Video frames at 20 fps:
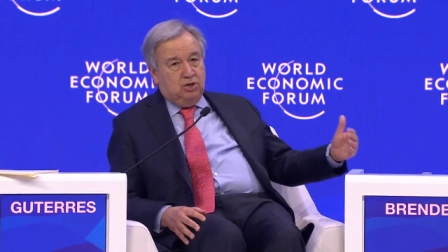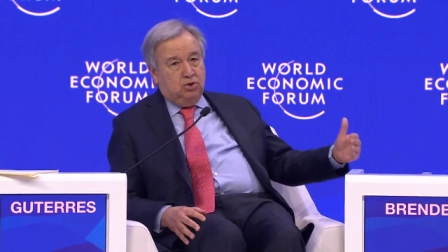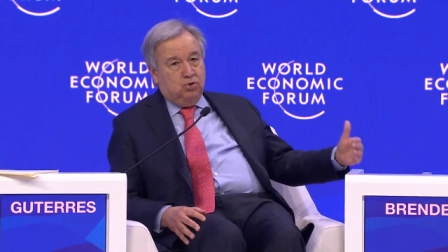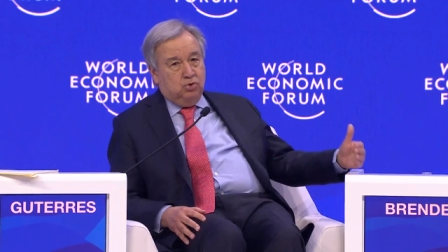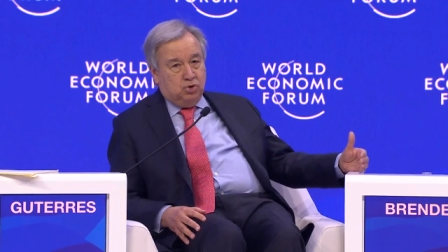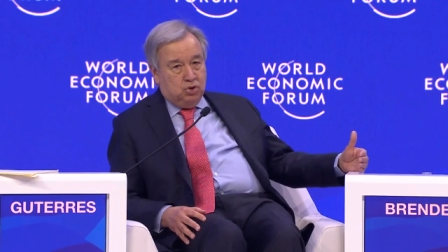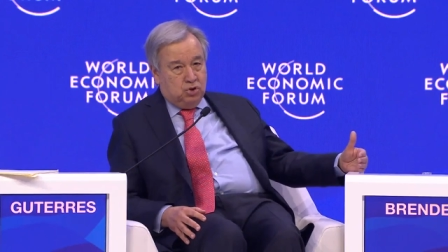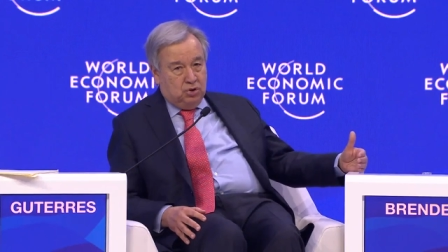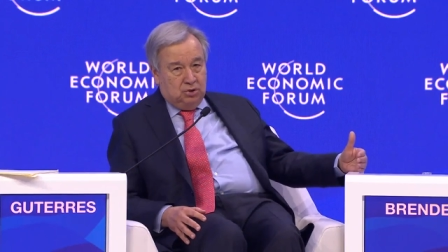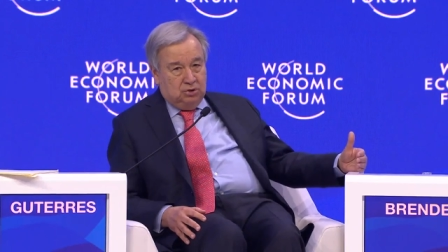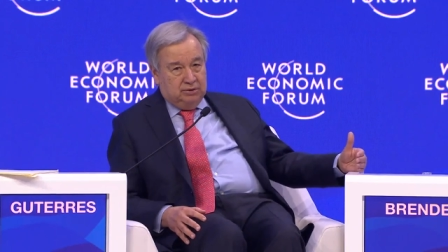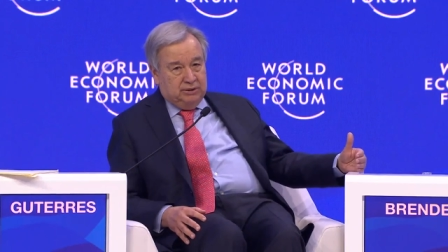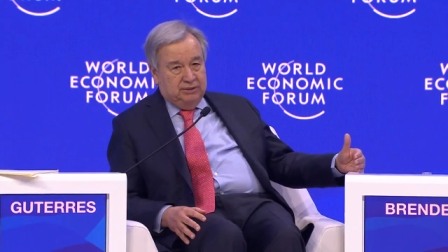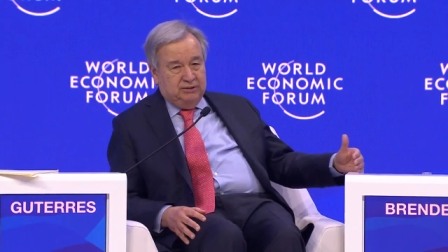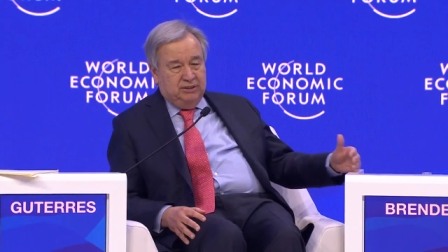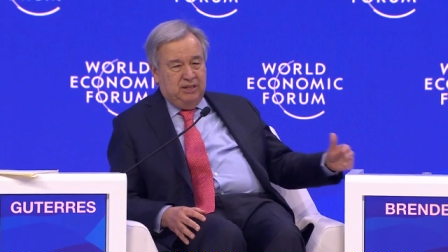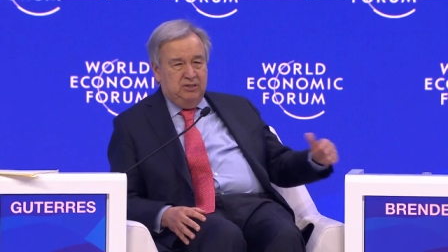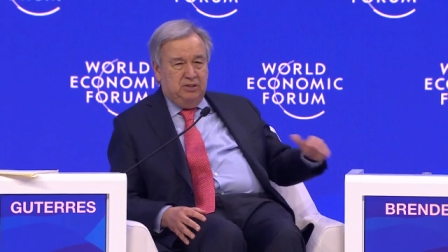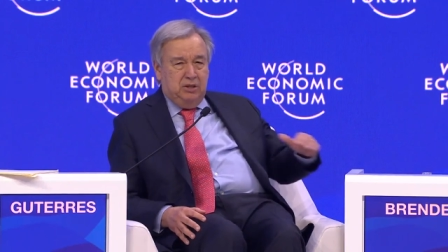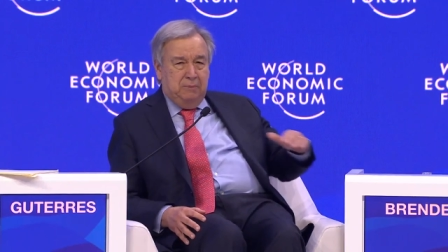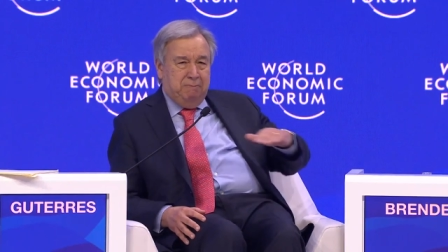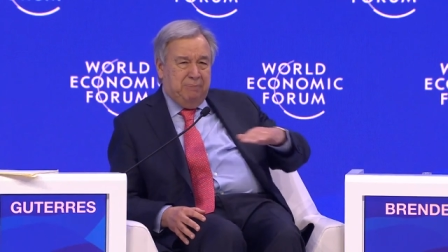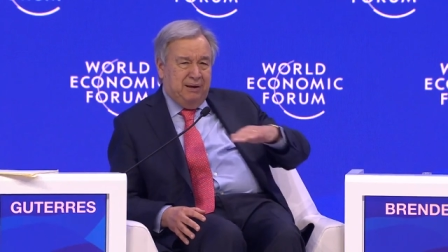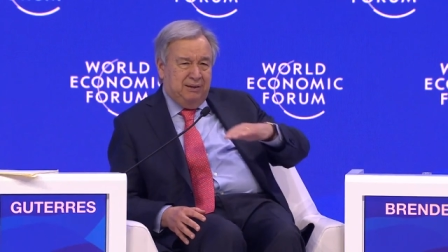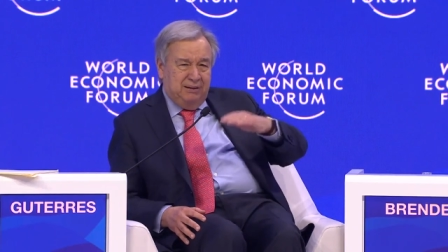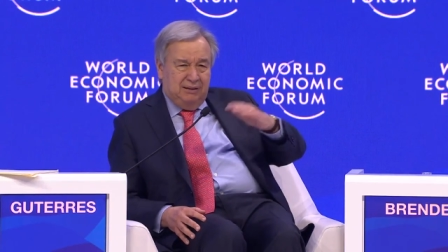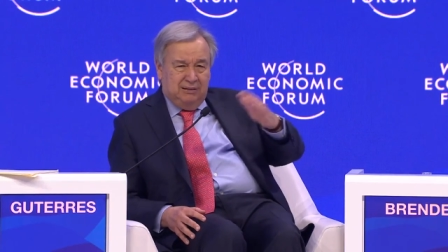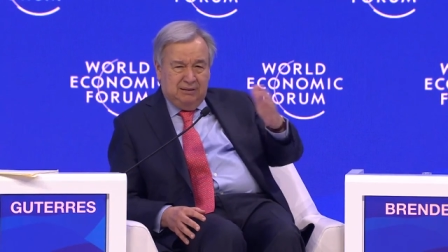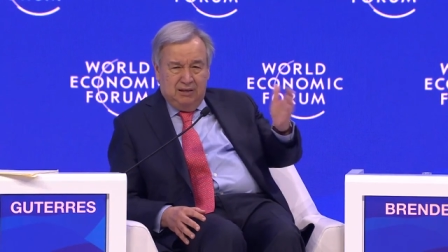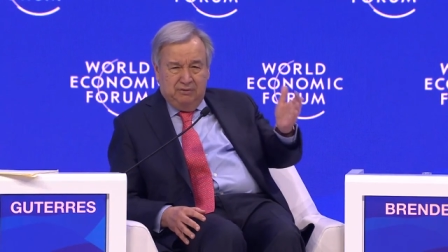crucial that
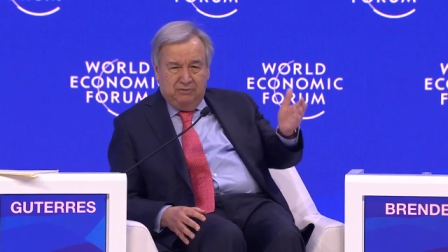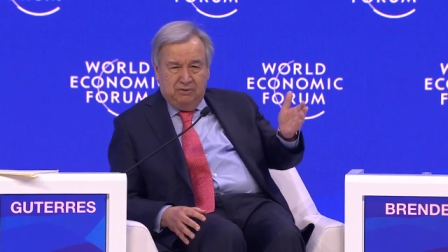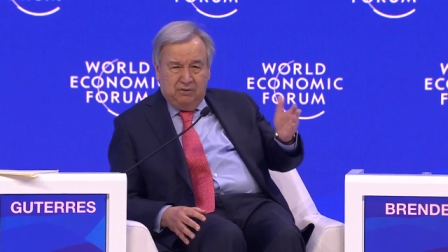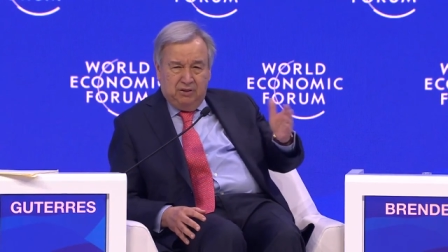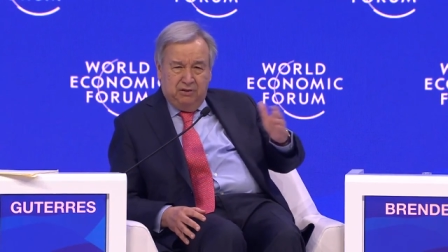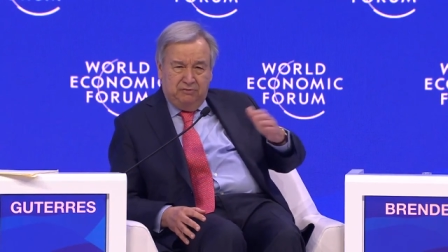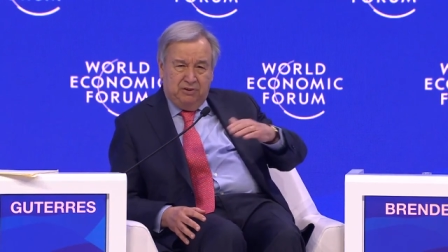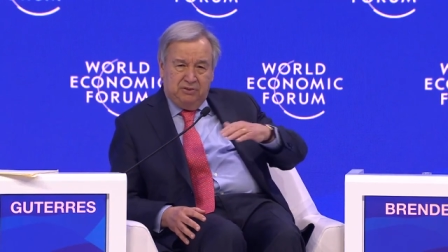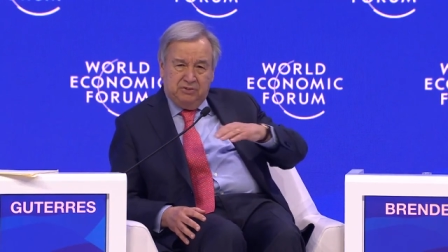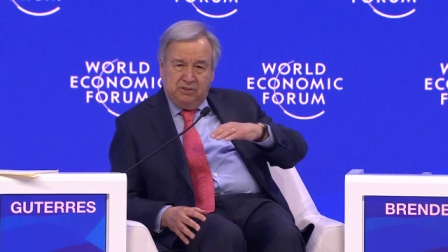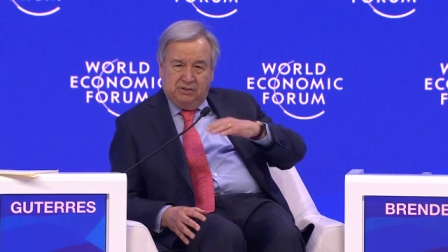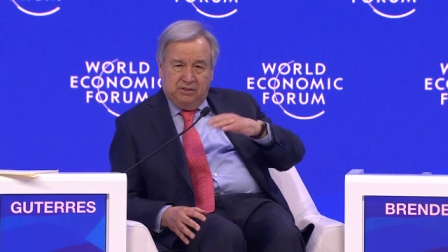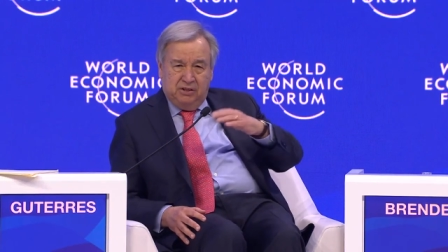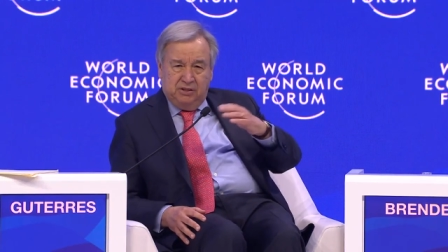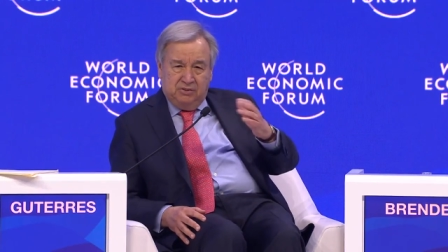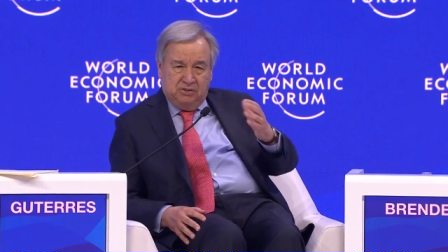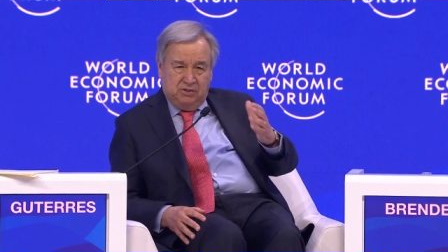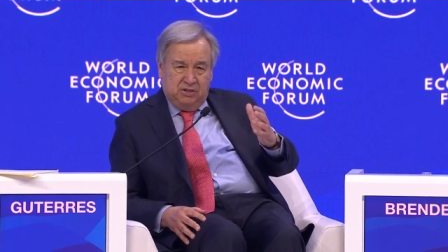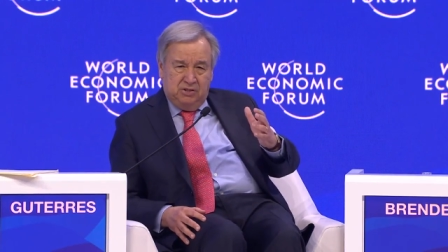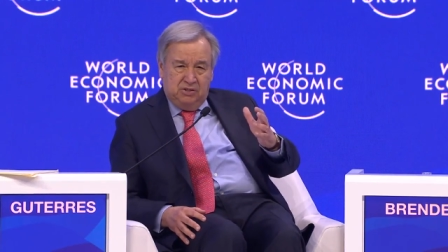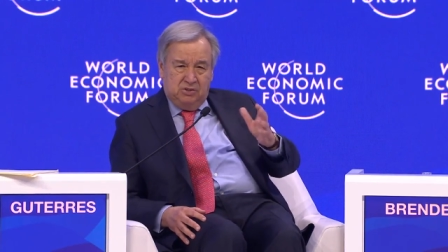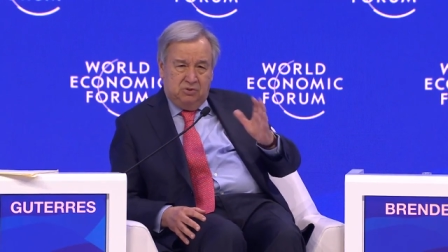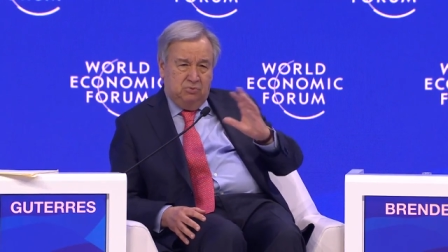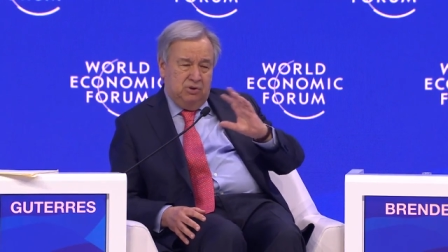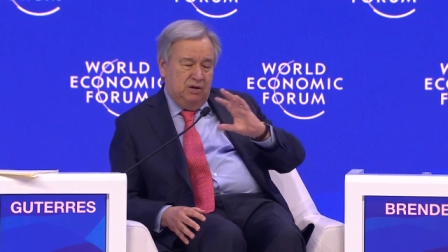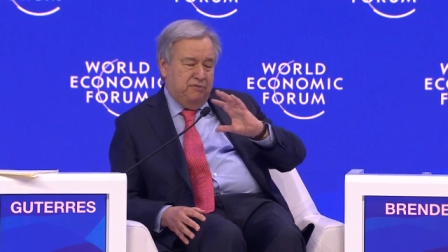independently of the difference that exists,